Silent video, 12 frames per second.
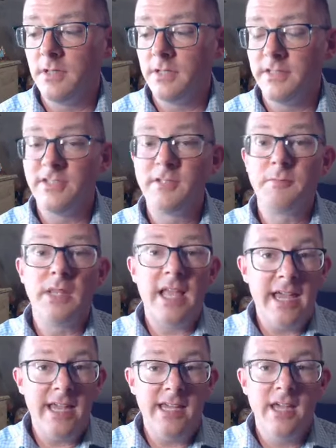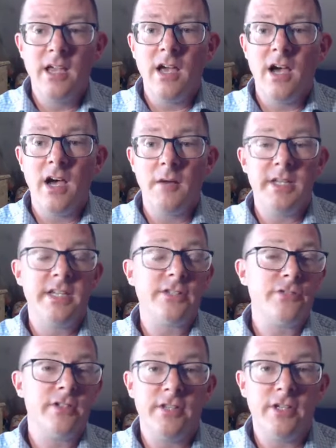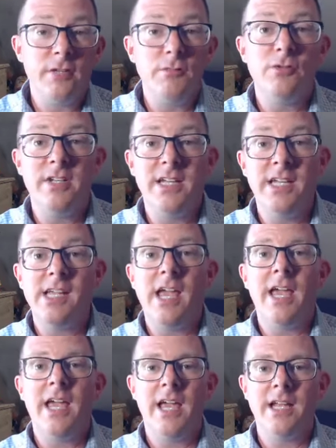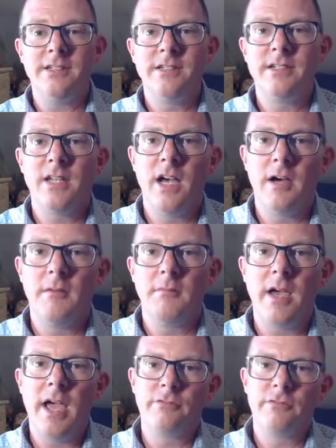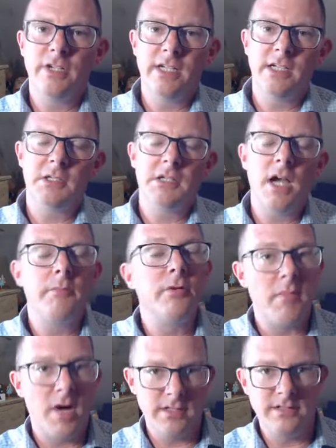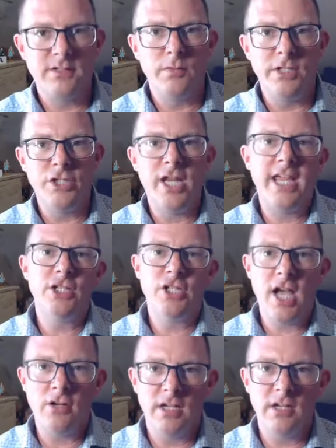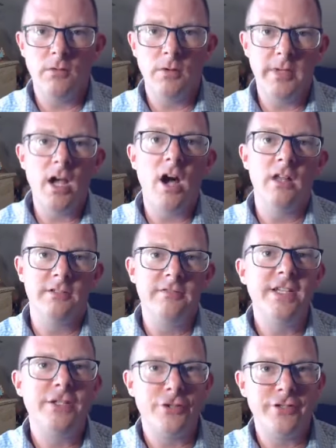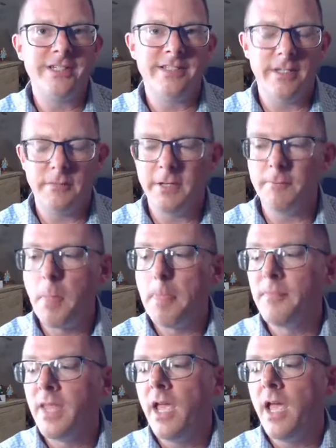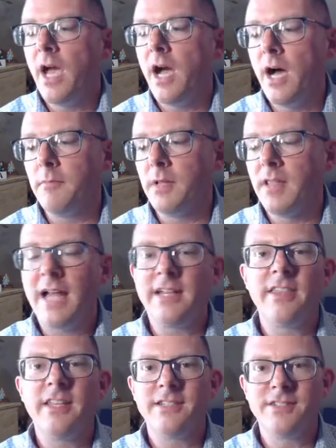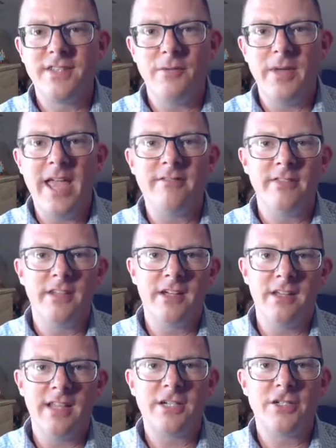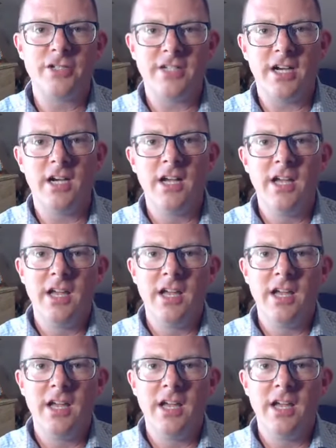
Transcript: display the history of the community, and every couple months we change out what we call a featured exhibit. A lot of things that we have in the collection are